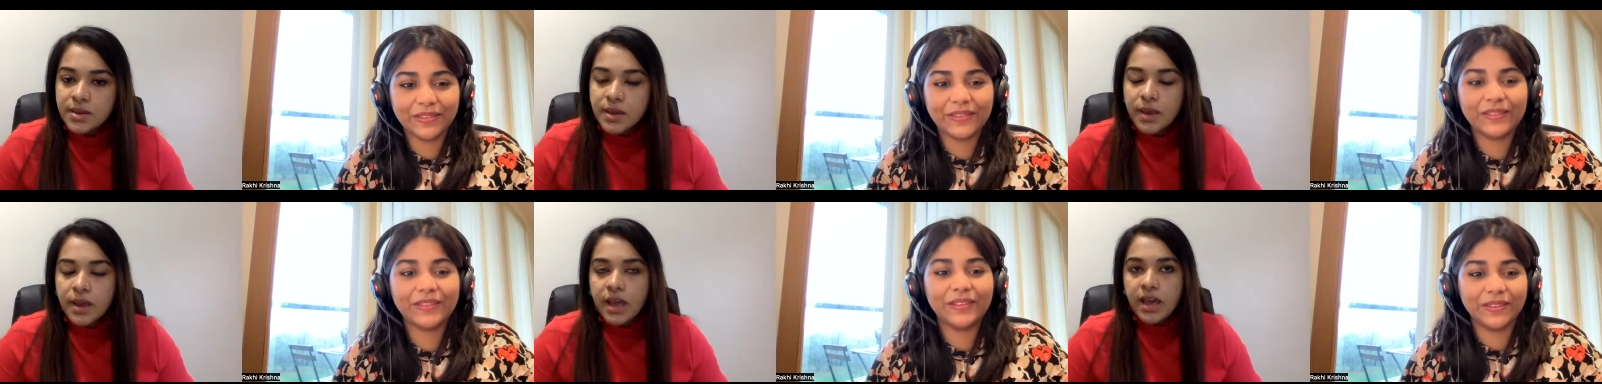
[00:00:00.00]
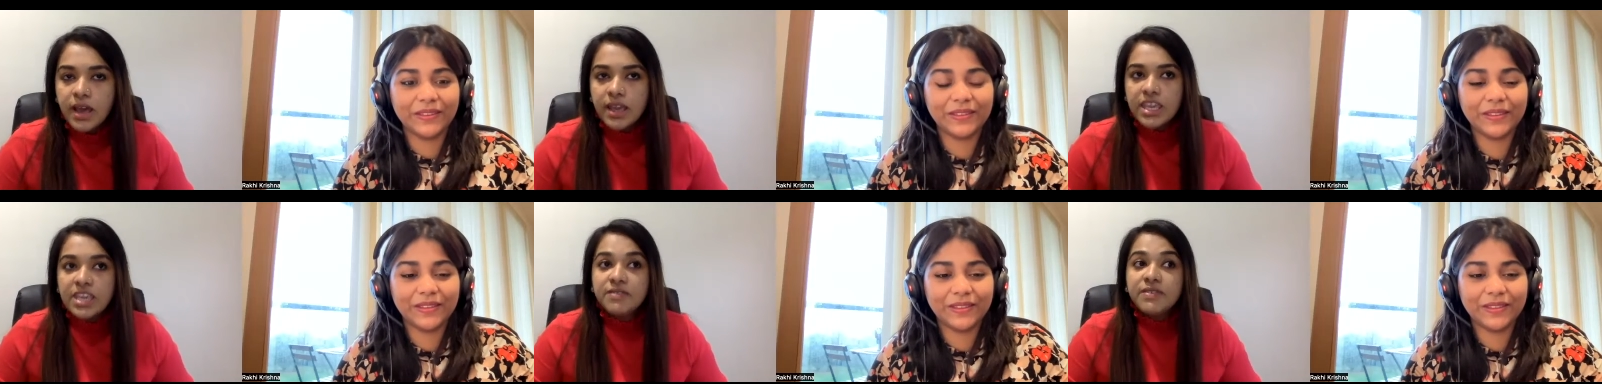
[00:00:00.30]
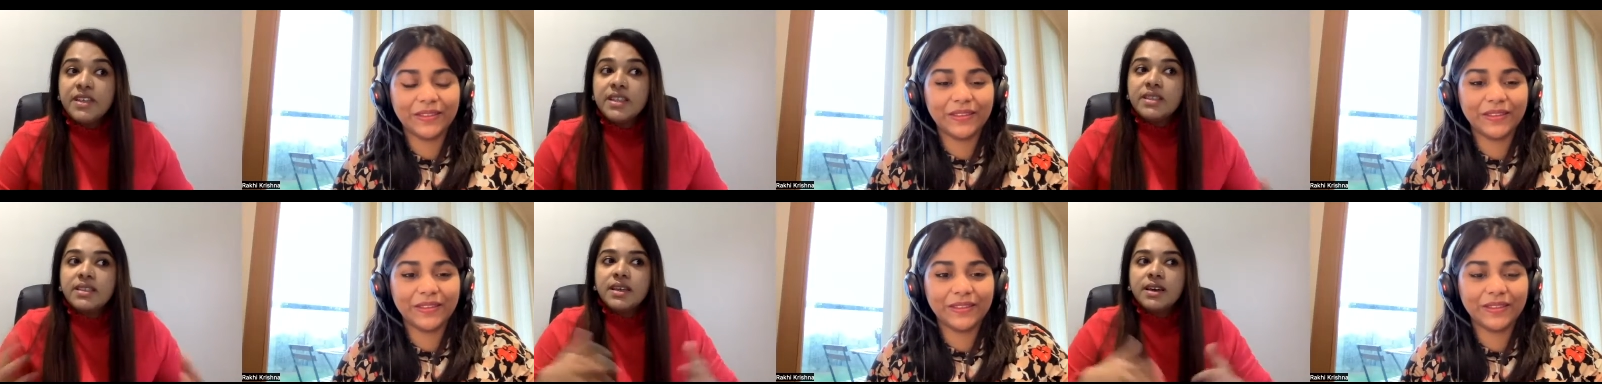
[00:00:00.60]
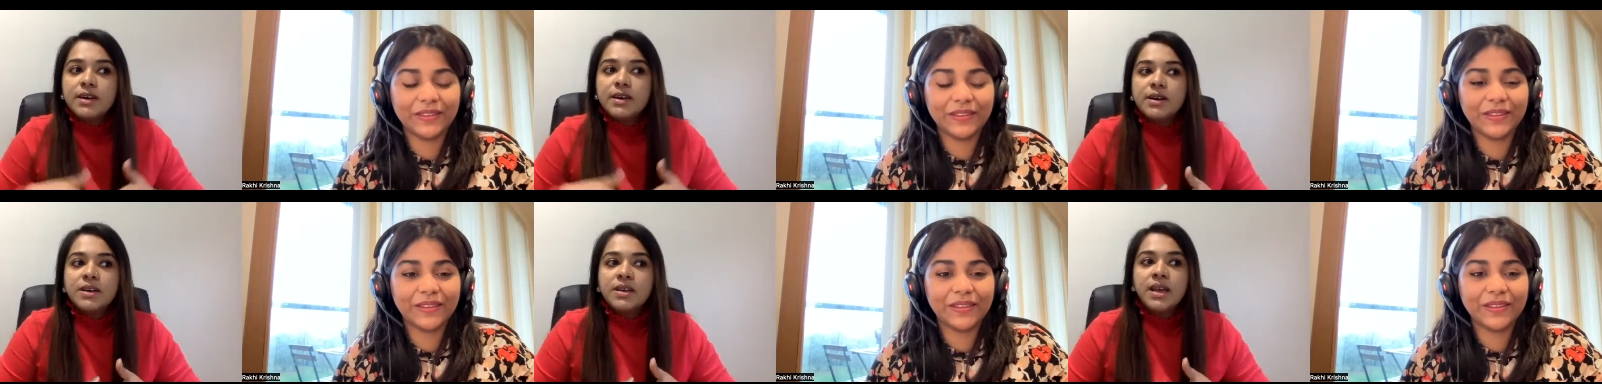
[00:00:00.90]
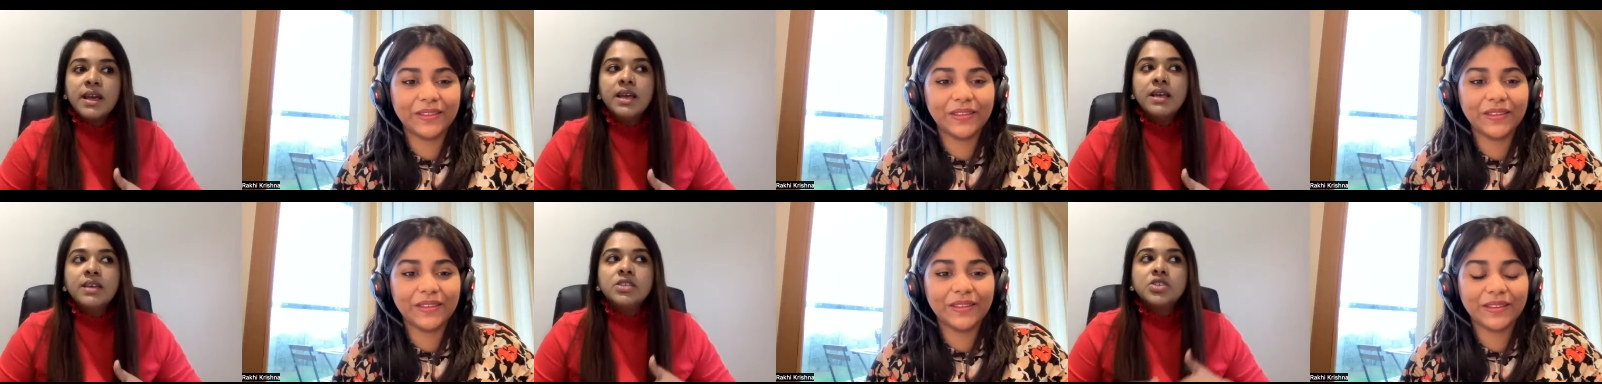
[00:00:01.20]
Speaker 1: Uh, mm-hmm. Even the
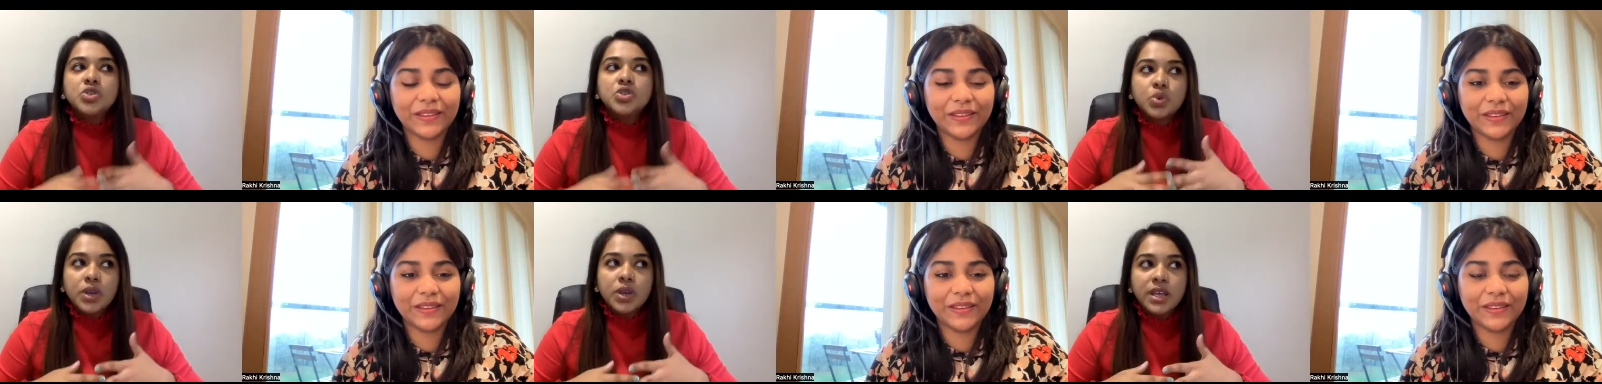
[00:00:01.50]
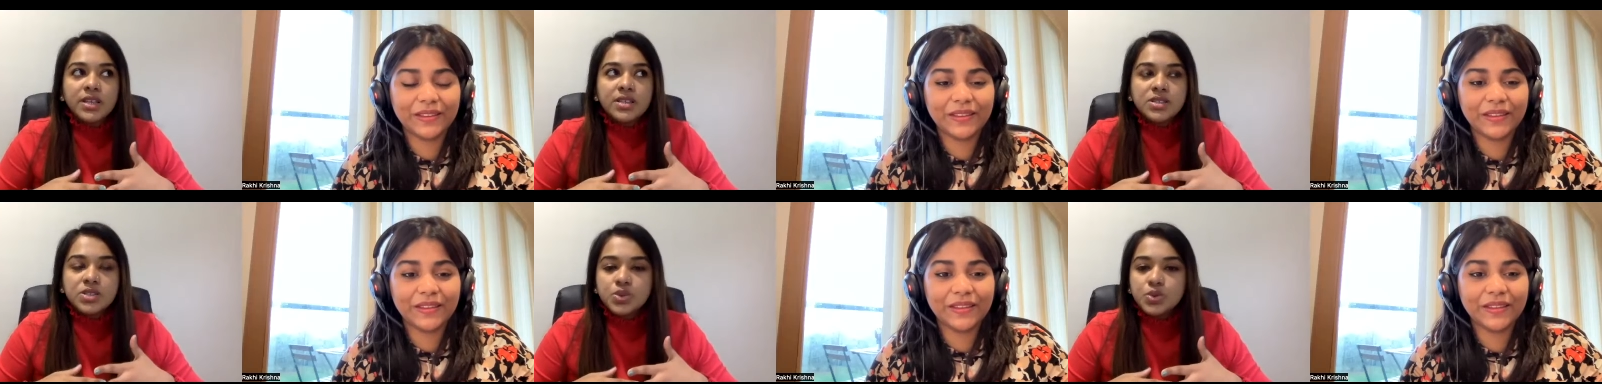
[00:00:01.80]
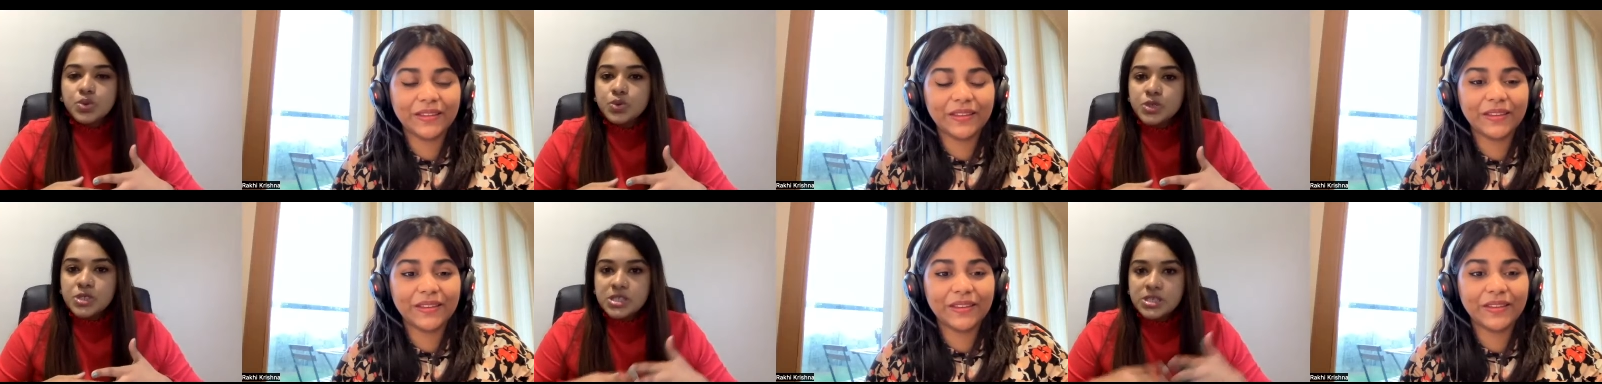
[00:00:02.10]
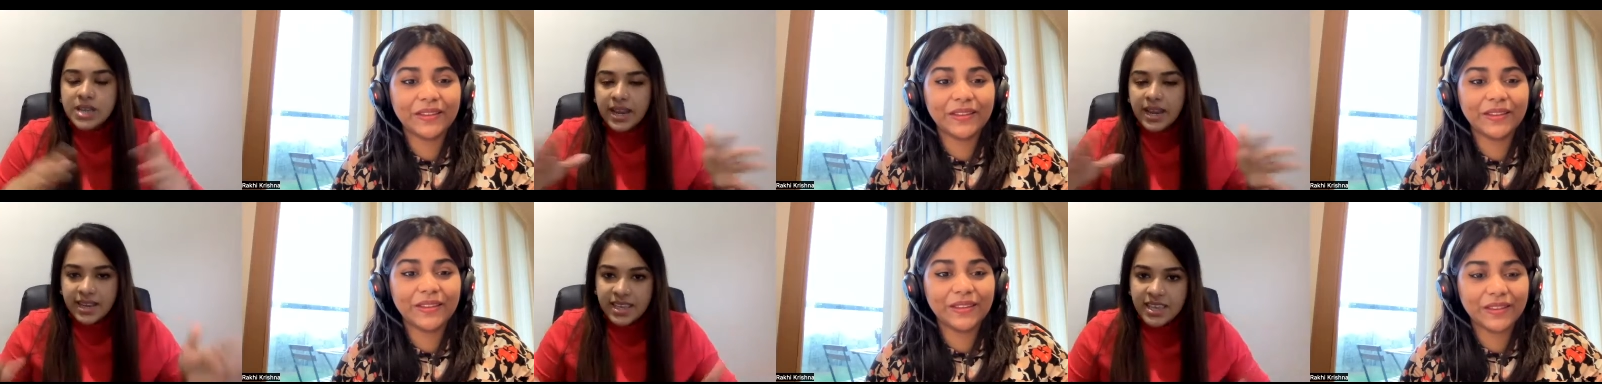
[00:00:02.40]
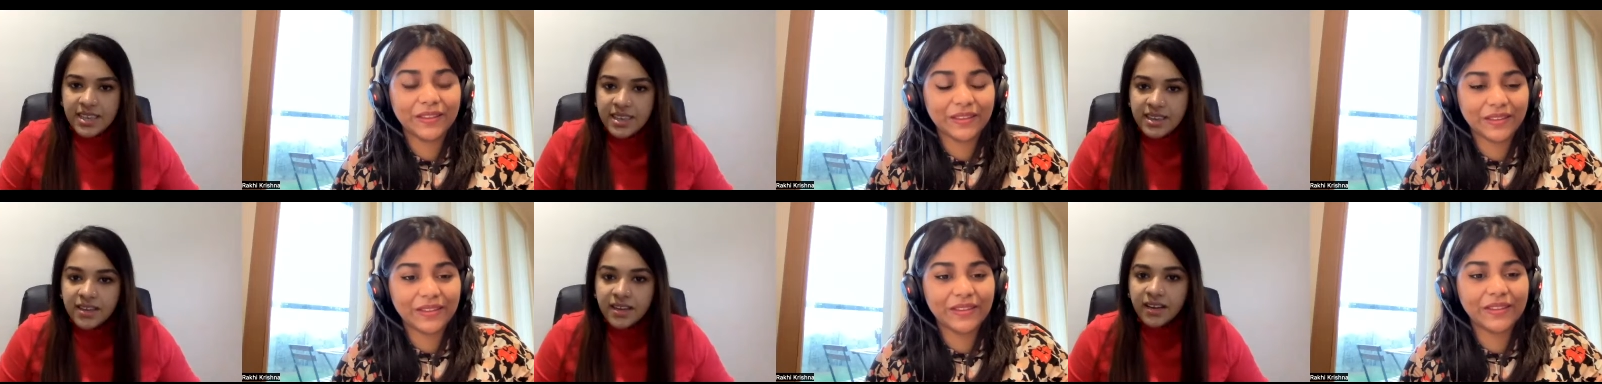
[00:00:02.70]
students who study
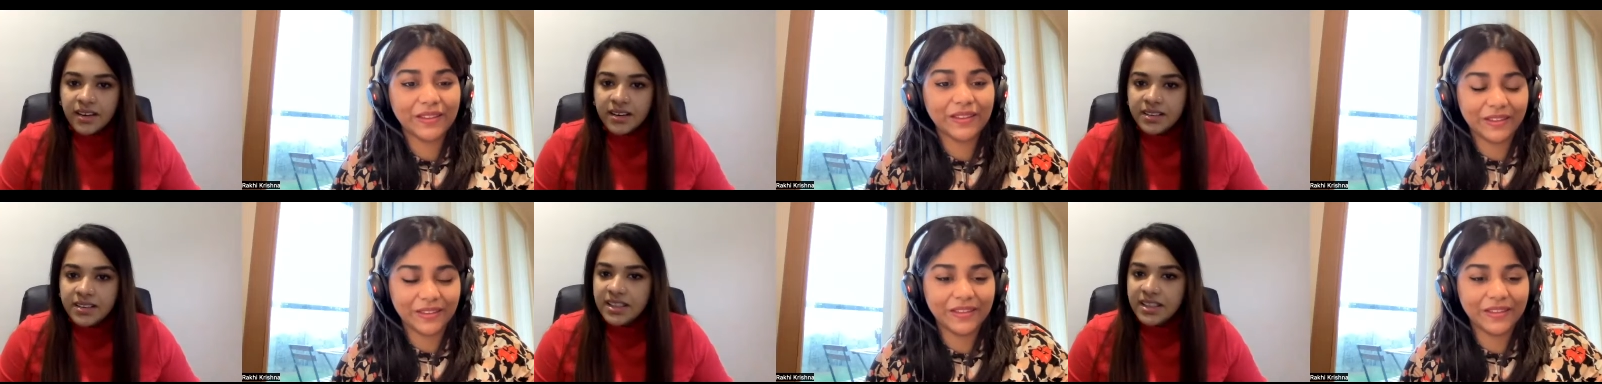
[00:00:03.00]
here,